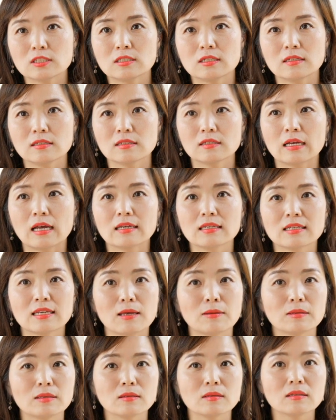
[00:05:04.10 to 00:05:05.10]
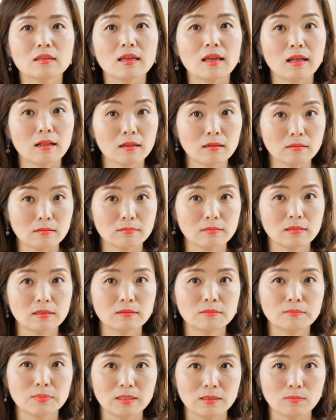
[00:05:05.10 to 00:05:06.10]
like I can help
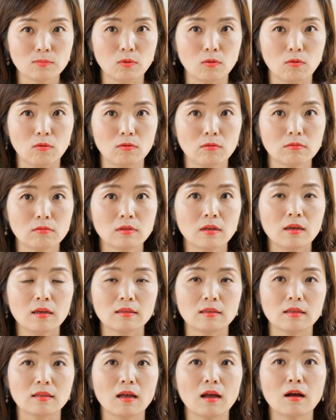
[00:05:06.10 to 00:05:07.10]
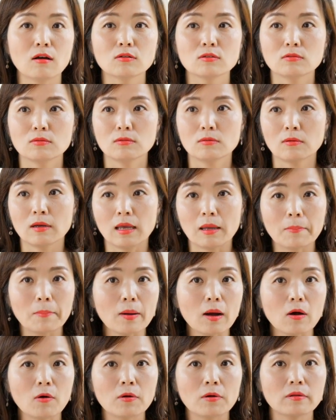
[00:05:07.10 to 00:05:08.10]
people and how to
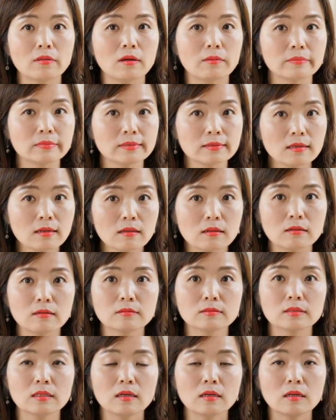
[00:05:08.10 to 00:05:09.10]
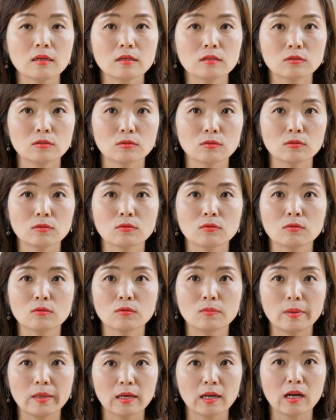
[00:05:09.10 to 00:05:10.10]
empower themselves
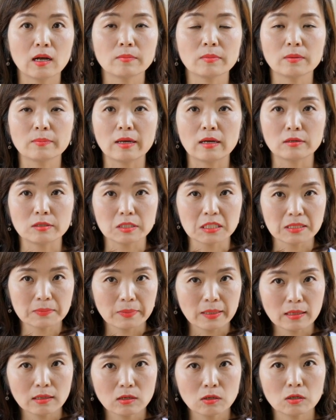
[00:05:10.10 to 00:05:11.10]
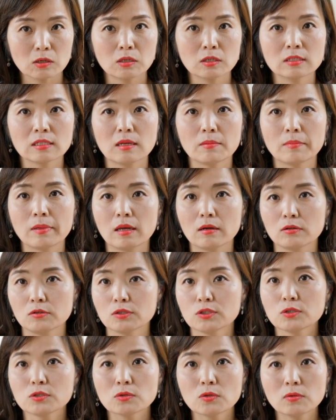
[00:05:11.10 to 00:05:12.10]
to become a better speakers and
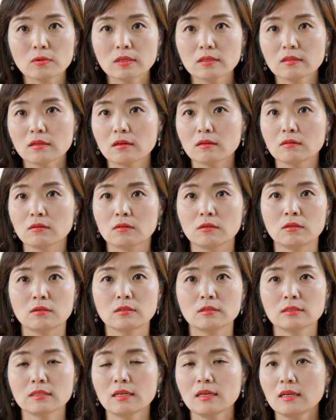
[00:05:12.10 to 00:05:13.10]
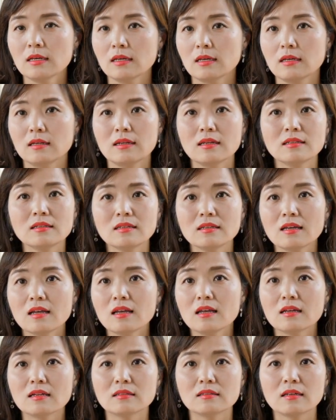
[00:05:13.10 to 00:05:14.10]
better storytellers. And at the
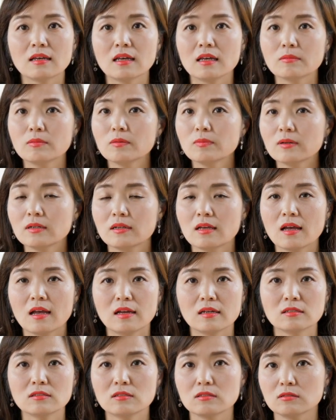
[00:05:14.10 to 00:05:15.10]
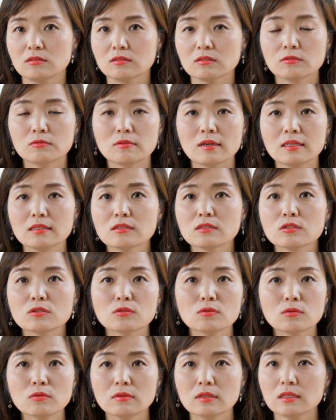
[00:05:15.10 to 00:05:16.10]
end, everybody has great
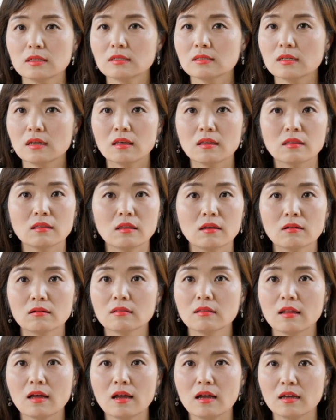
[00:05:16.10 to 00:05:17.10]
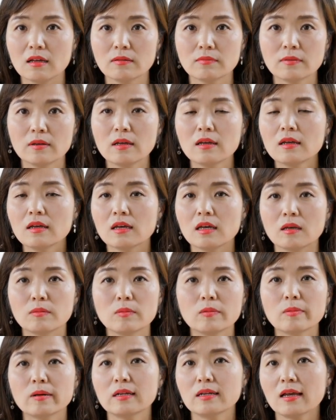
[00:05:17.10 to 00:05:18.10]
stories in their life.
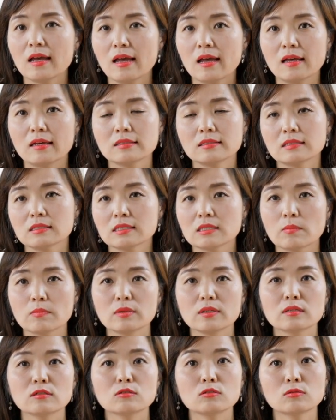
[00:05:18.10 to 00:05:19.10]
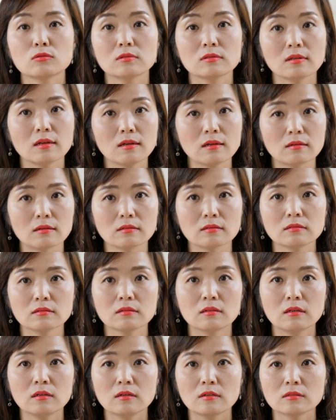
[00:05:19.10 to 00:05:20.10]
Everybody has something to tell.
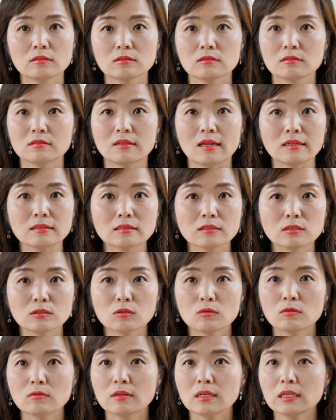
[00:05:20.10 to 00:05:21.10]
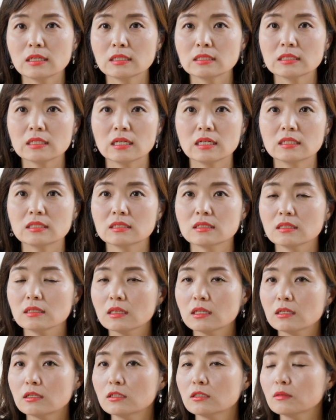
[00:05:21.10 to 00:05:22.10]
So that stories is a
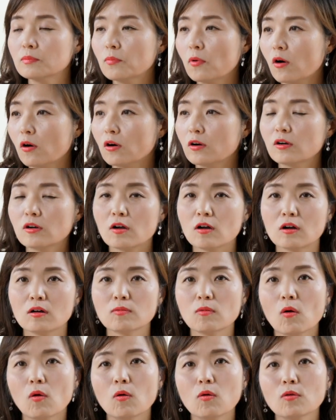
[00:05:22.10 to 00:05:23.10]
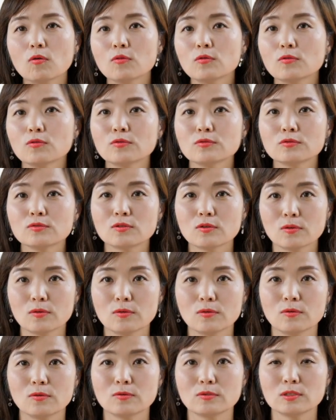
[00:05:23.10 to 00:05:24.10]
little part of all
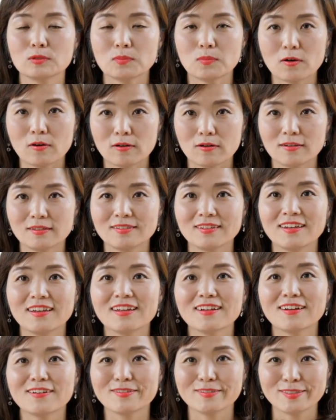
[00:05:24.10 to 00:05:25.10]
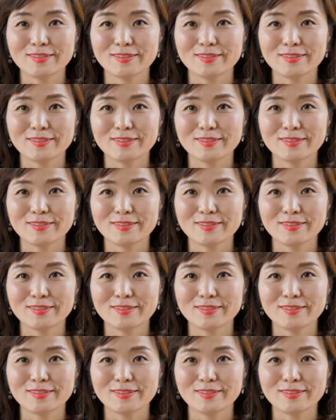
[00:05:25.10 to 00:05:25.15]
those parts in our